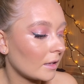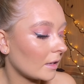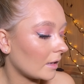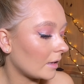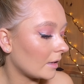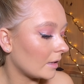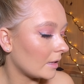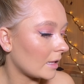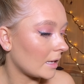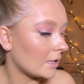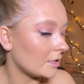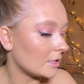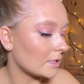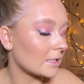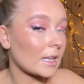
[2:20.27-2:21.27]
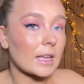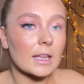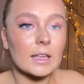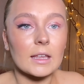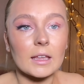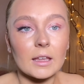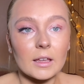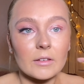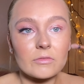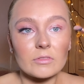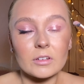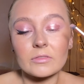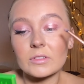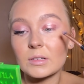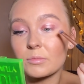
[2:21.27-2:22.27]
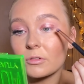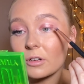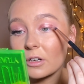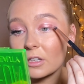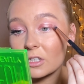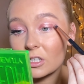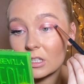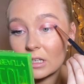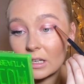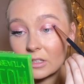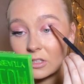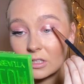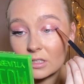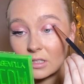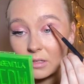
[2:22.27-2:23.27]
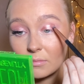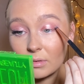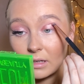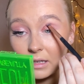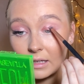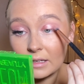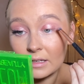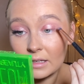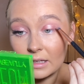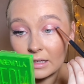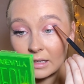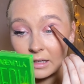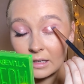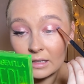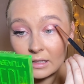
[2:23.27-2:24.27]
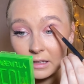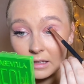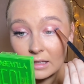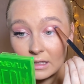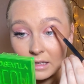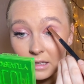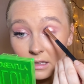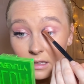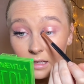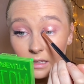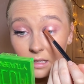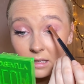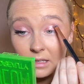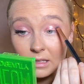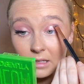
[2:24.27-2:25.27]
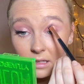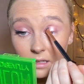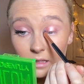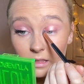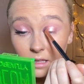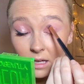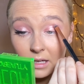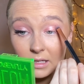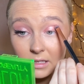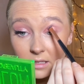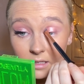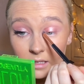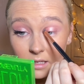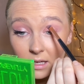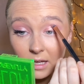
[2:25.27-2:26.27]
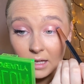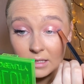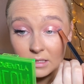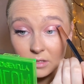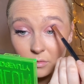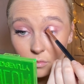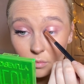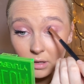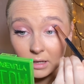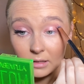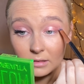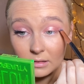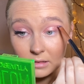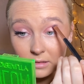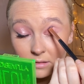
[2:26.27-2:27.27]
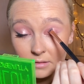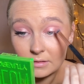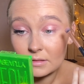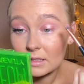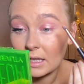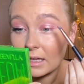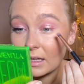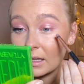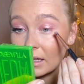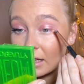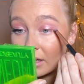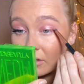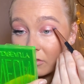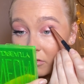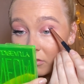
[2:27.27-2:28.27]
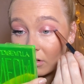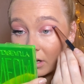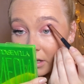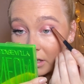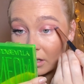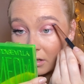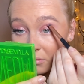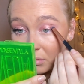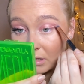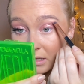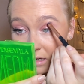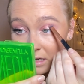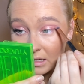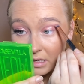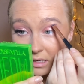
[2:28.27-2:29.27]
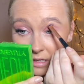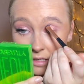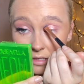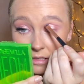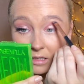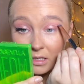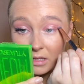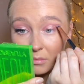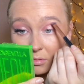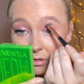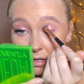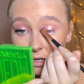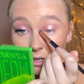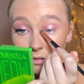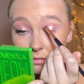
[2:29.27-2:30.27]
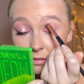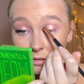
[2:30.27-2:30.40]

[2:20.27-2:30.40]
And then just taking a fluffy brush and just blending that in as well, taking it right up to the brow.